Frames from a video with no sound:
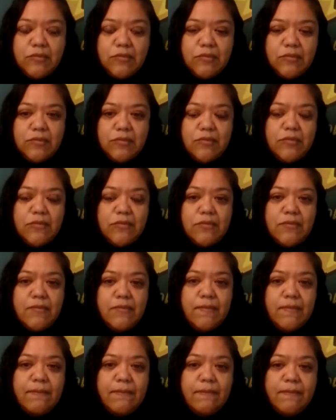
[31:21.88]

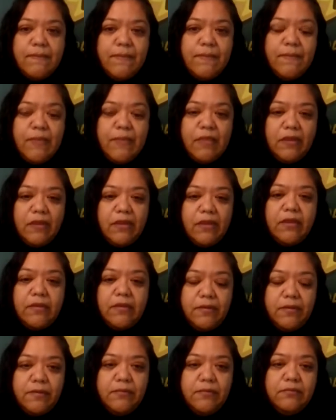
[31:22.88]

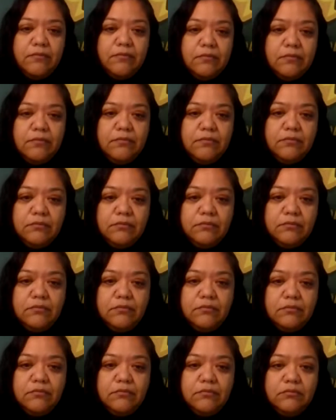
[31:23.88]

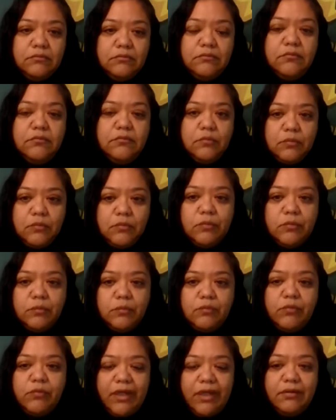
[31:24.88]

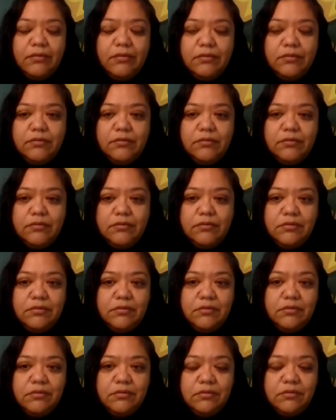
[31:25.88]

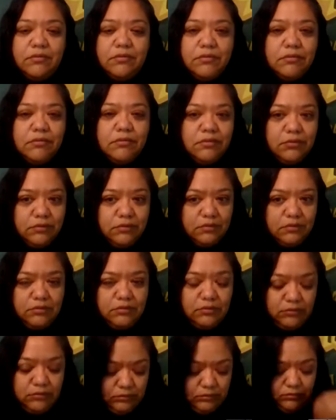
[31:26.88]

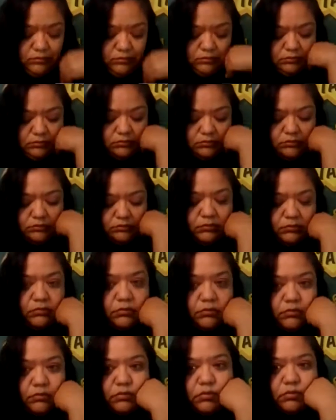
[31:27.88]

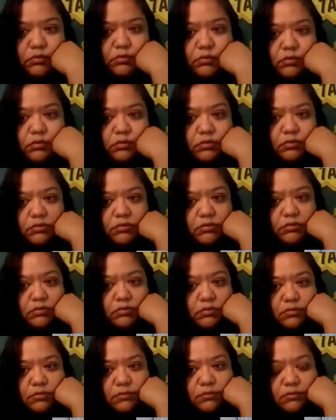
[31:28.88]
(silent)